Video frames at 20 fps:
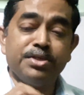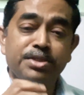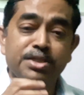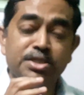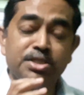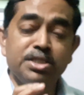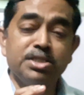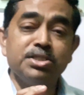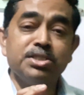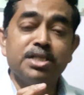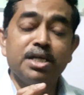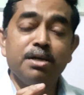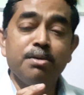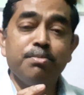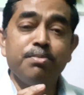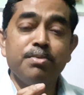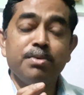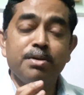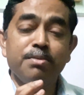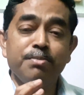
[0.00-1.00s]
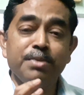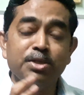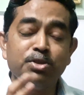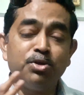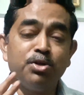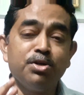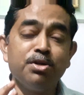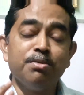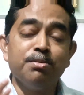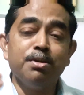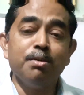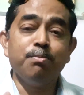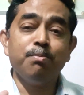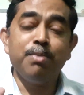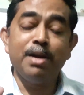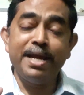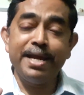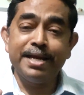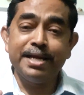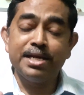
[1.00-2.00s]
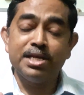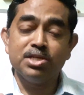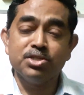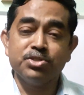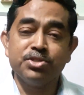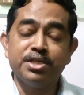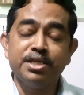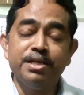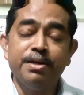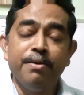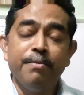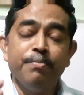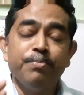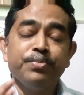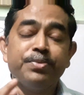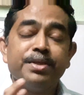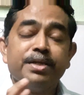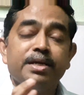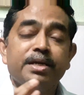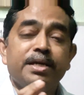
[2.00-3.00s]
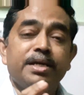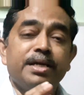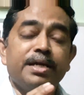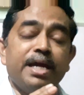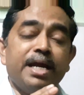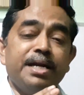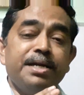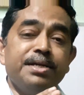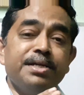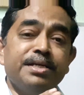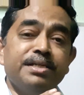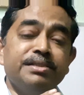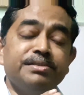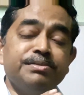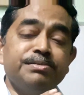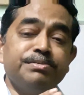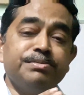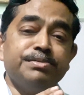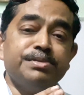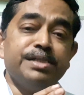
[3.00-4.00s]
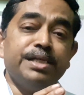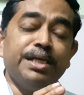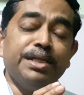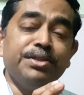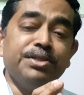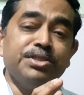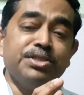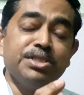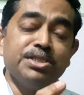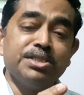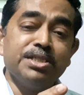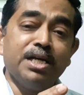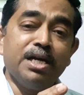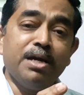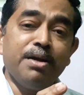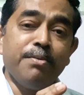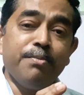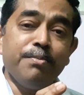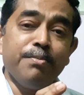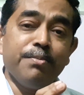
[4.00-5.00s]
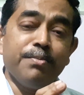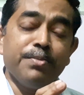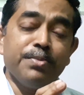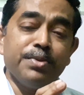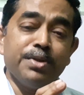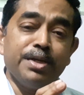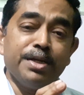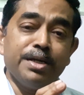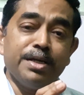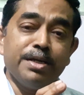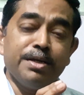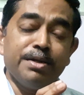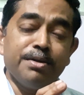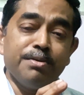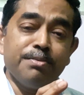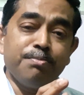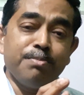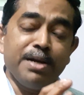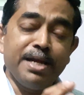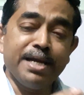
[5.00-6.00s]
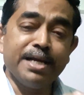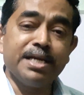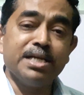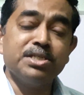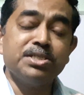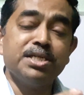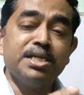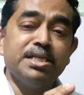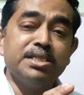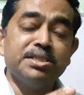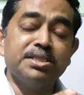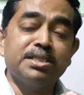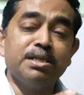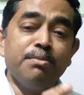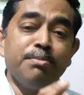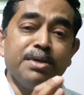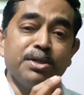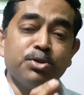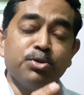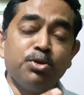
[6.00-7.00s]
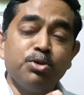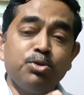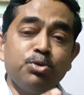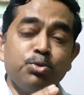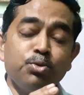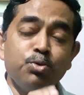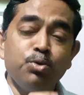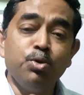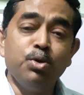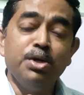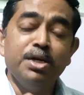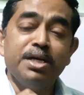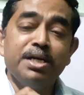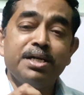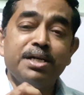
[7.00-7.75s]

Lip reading: this is the method of the plaque assay, and this is the plaque assay is the method to